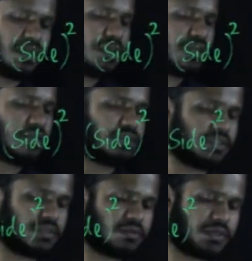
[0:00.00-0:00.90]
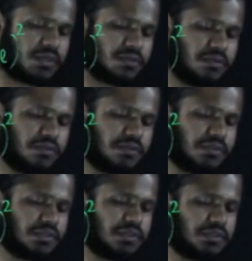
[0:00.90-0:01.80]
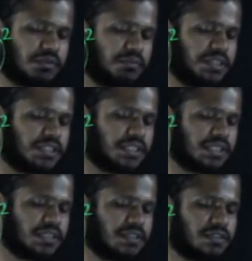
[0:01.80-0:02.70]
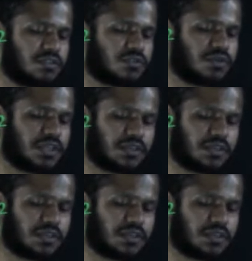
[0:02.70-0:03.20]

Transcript: is equal to meter square.